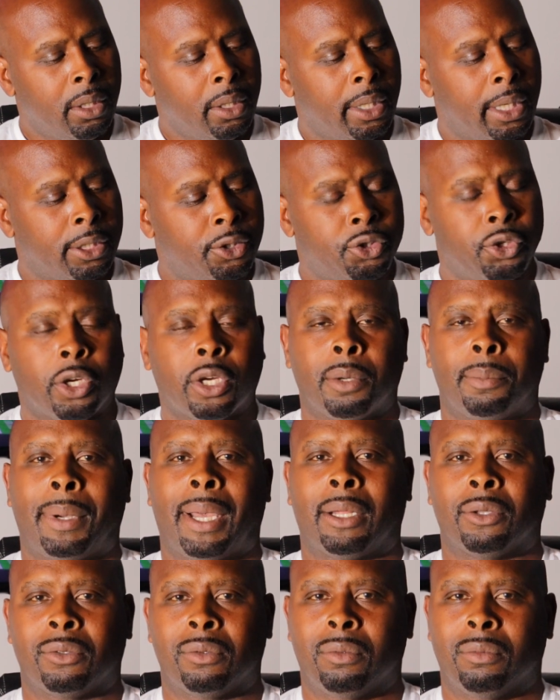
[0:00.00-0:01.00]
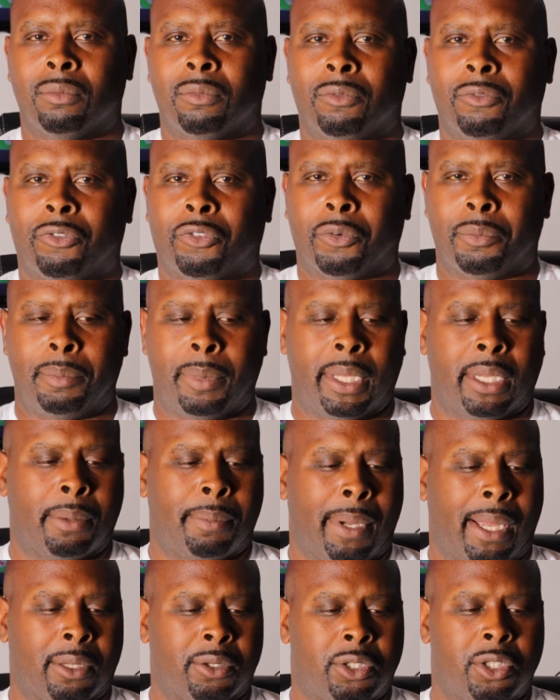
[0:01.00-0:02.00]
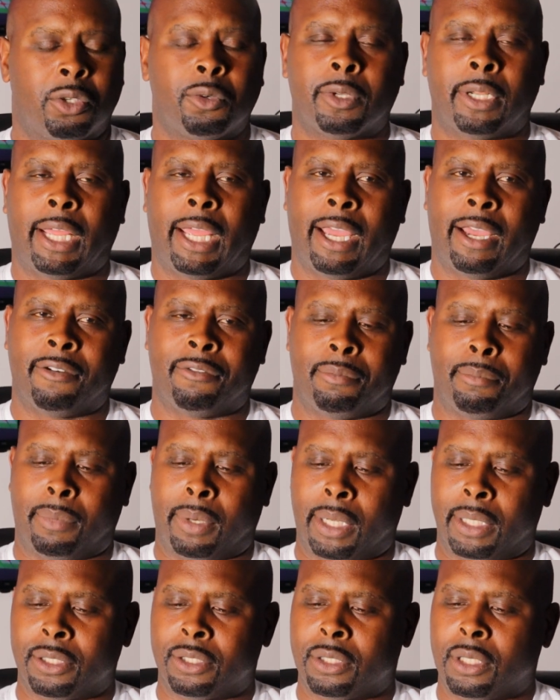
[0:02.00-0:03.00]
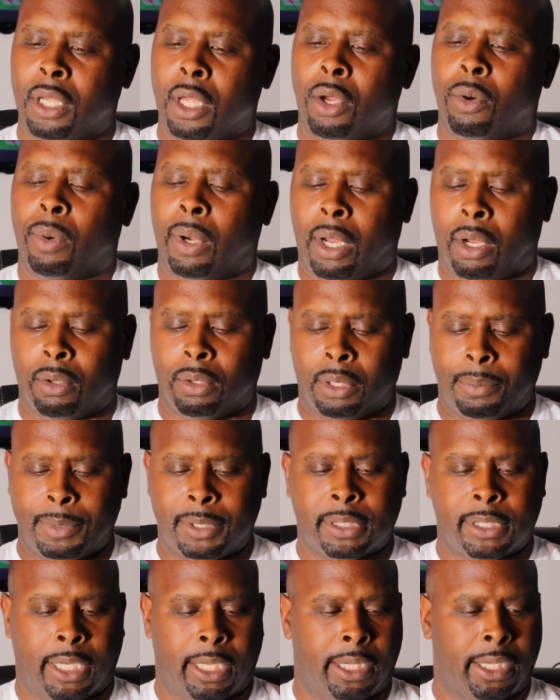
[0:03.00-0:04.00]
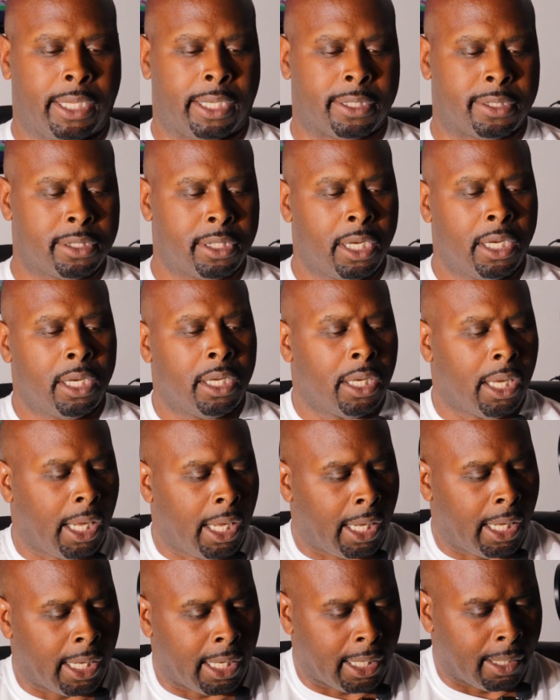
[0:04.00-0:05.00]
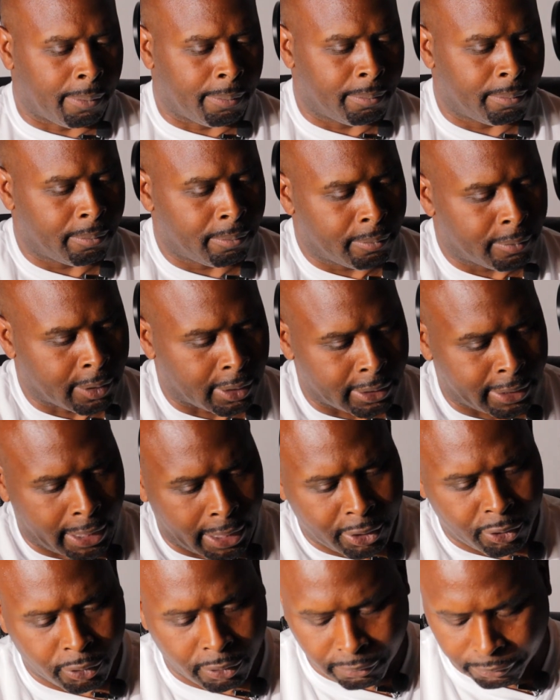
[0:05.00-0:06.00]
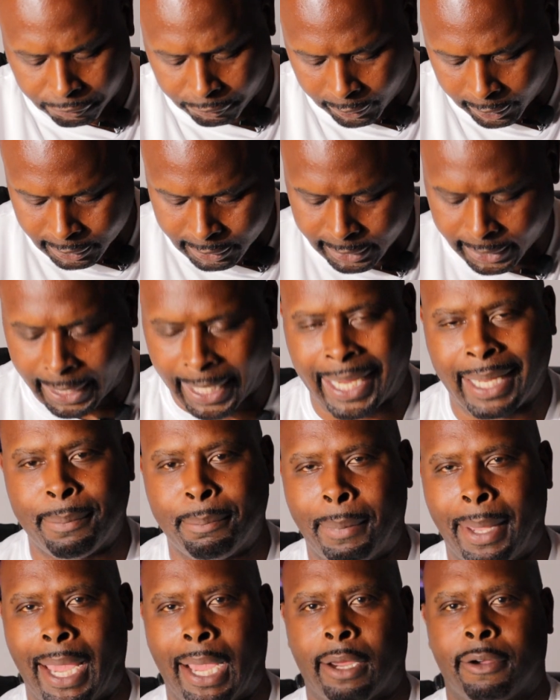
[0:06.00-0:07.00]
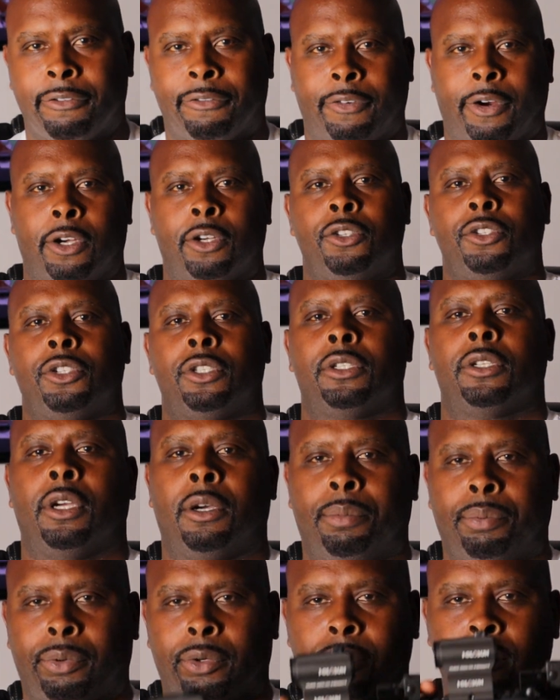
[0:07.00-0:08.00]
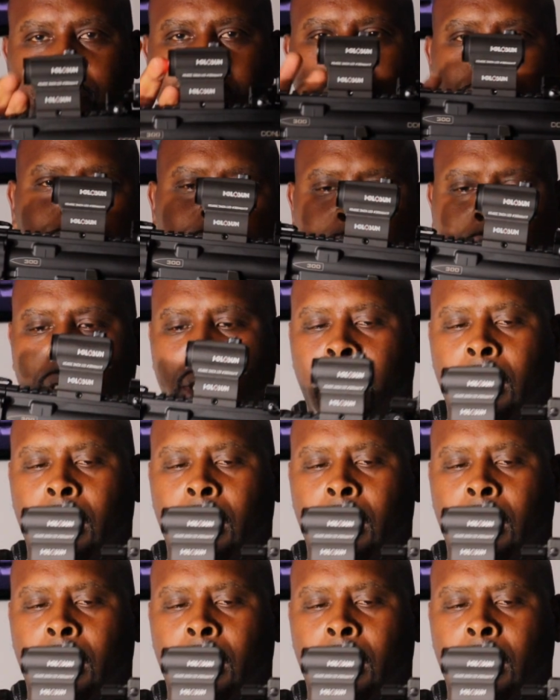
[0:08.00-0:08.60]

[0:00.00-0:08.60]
It took for me, about 2.5 months. Well, let me say this. The Daniel Defense came back first, approved.